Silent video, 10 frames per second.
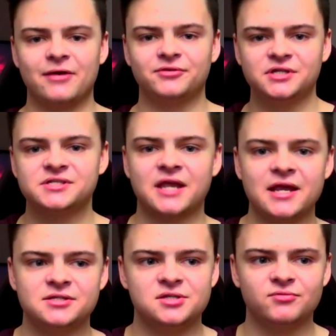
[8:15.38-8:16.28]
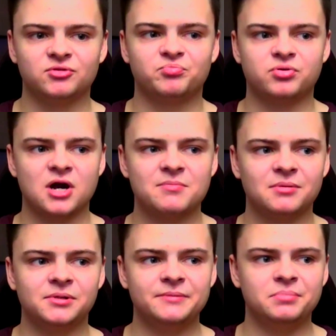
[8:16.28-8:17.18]
Now in this case you would
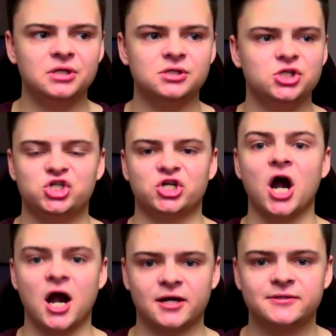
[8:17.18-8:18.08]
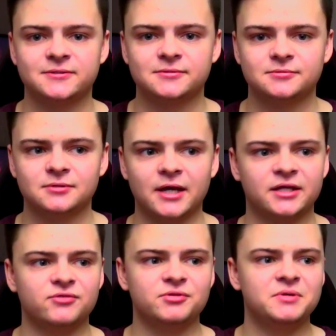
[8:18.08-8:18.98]
probably be shocked
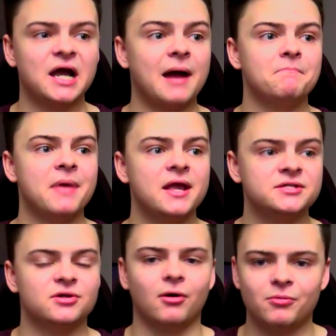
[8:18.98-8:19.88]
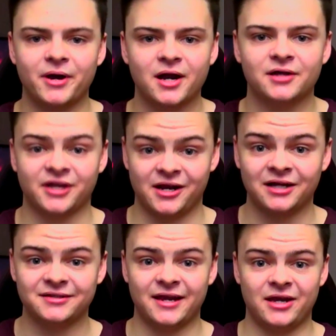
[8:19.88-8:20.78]
like you would be amazed oh my god I
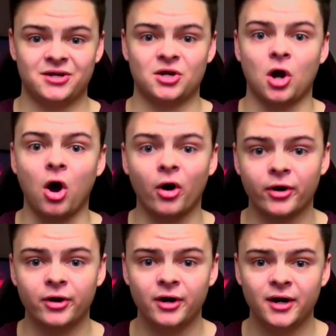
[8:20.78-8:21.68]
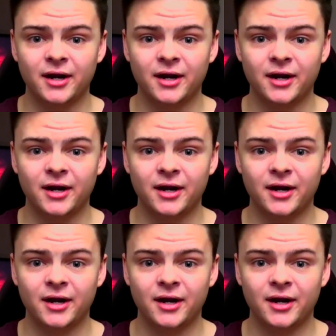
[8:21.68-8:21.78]
got a car